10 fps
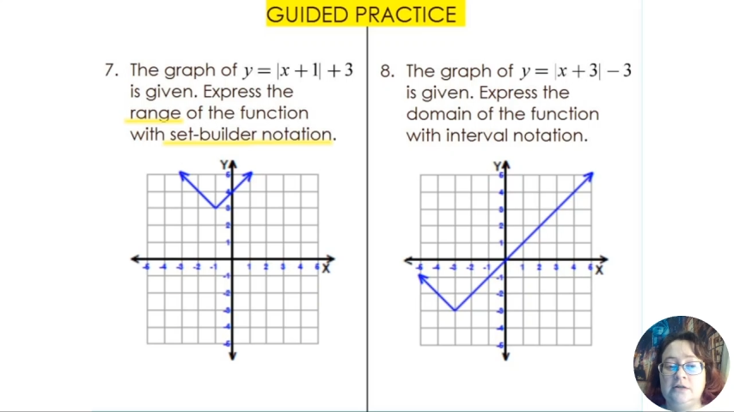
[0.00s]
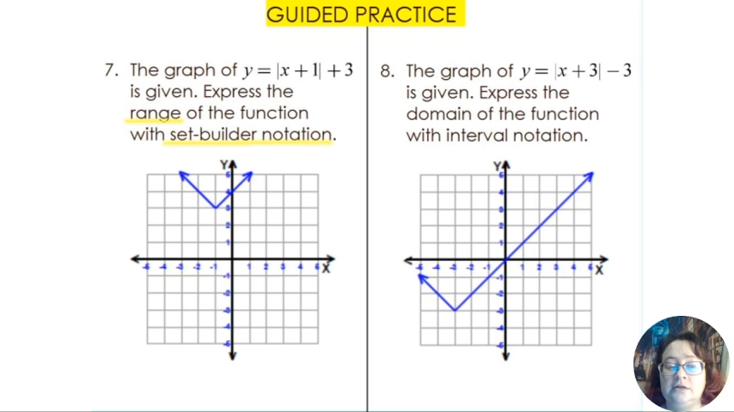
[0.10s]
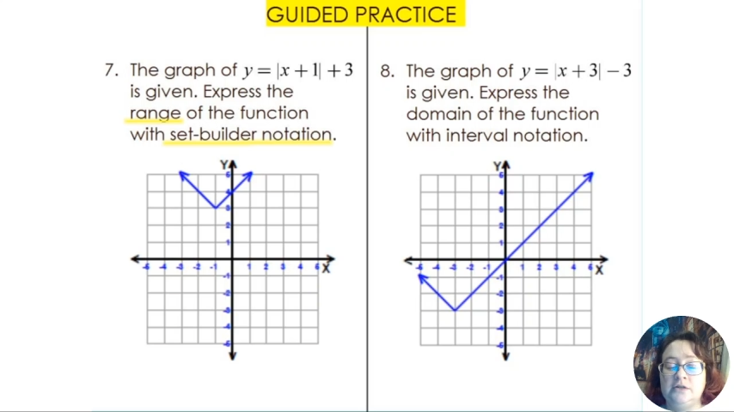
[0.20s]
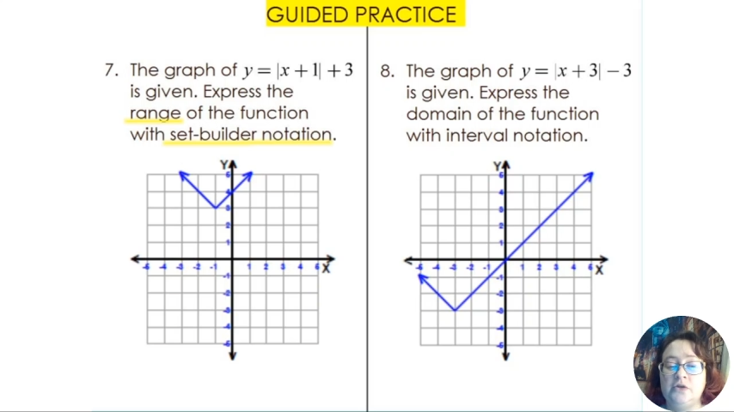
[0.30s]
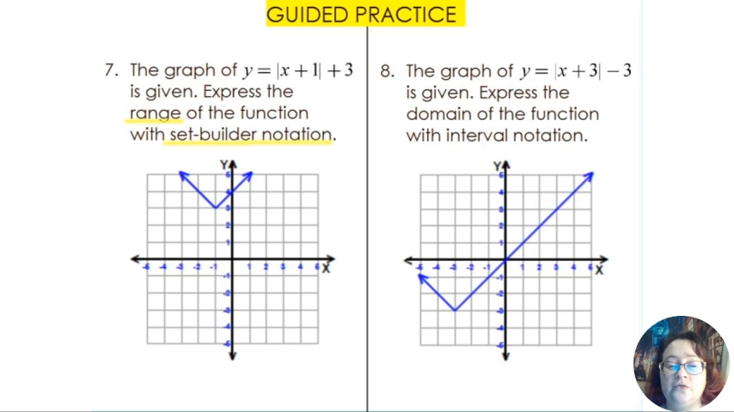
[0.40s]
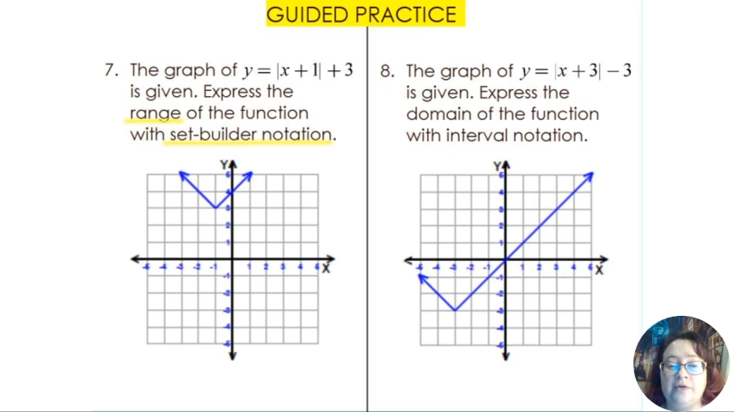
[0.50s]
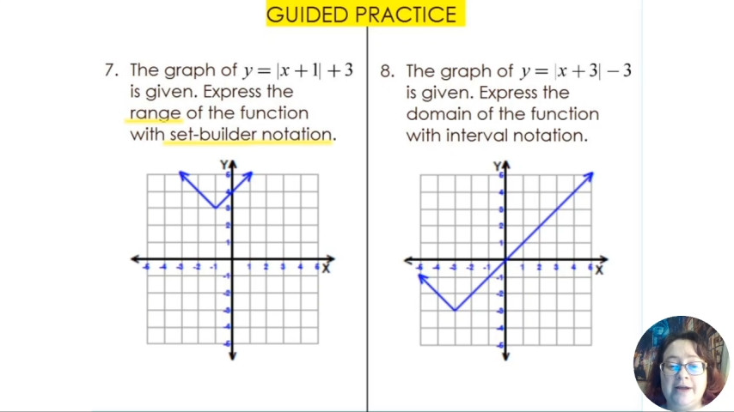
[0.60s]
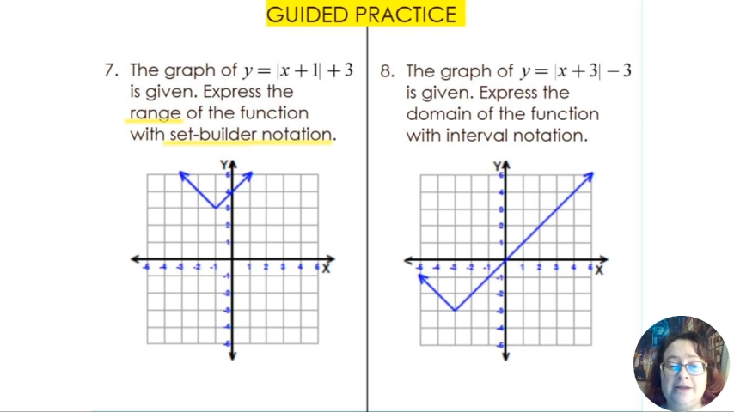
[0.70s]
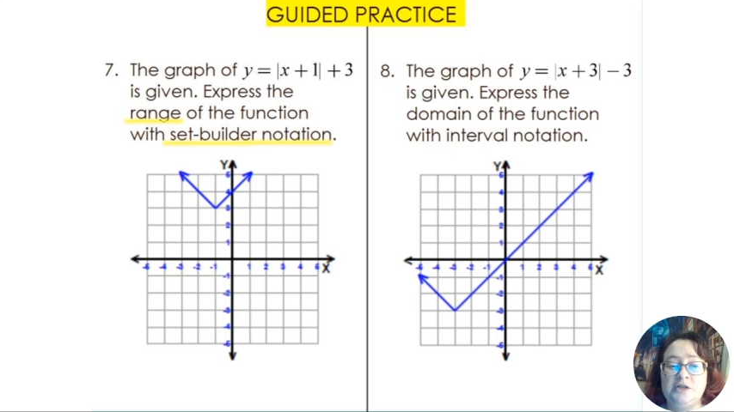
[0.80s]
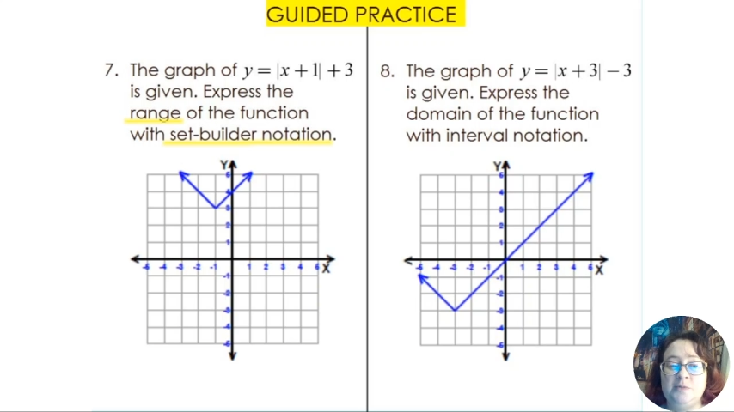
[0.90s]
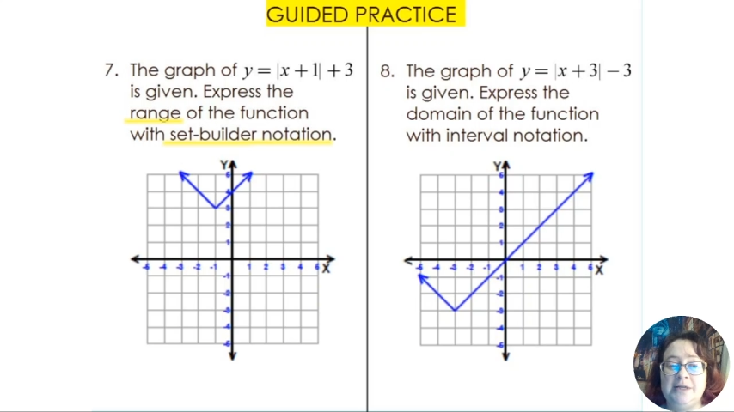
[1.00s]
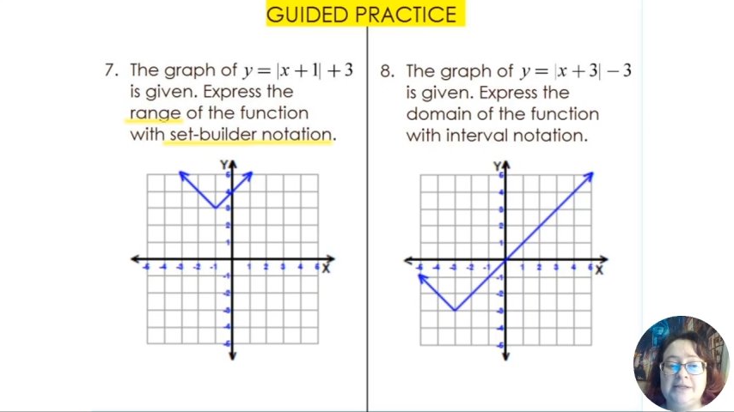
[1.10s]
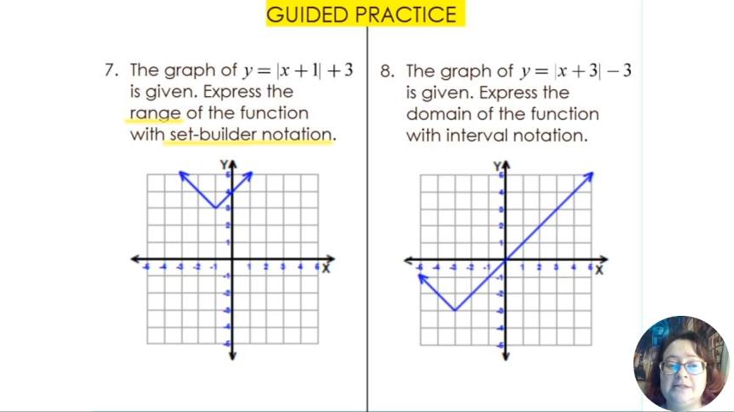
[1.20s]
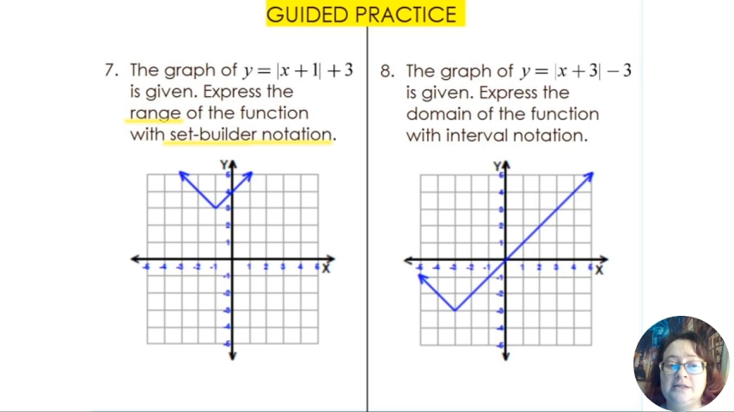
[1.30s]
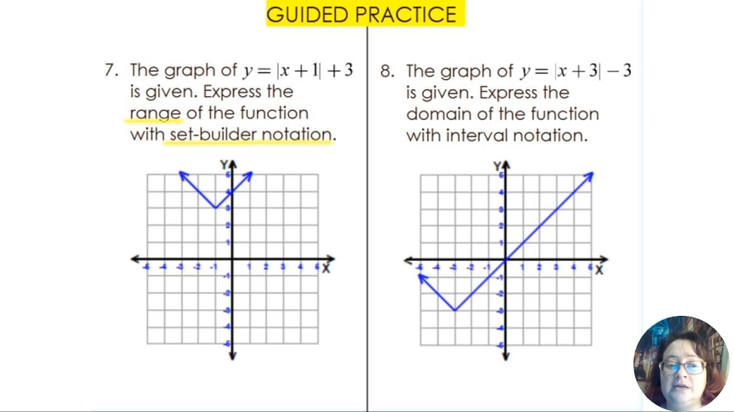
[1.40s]
So range
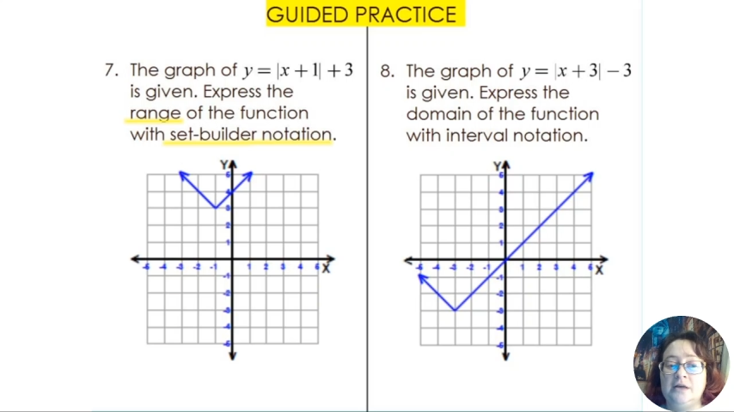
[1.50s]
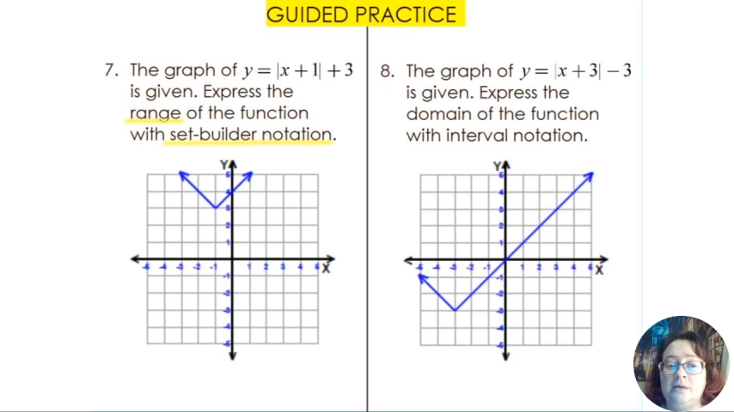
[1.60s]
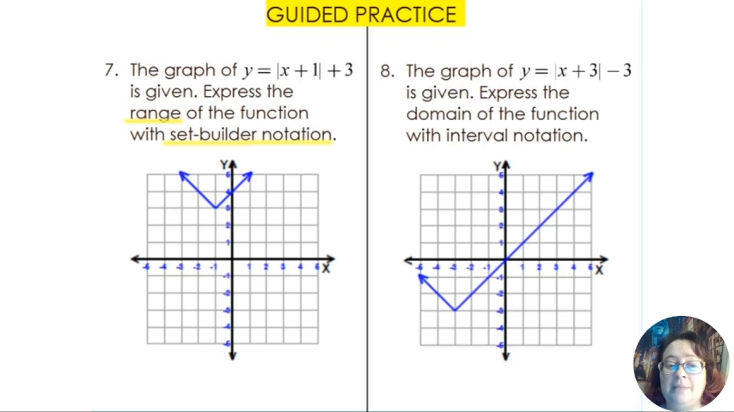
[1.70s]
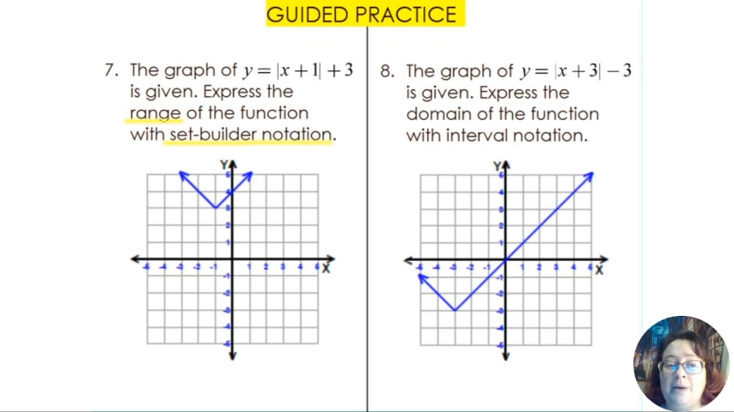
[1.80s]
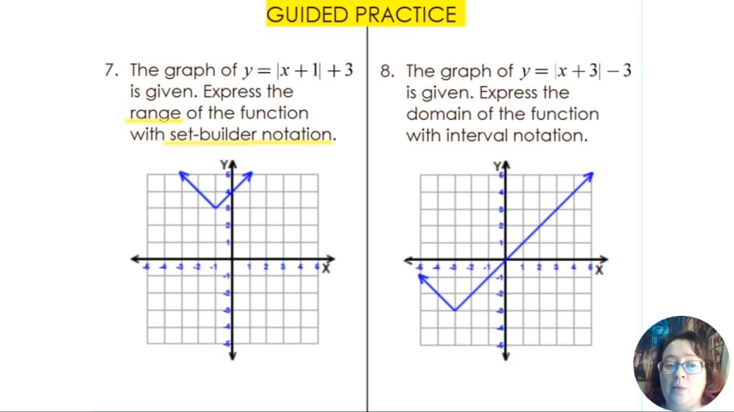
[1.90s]
means my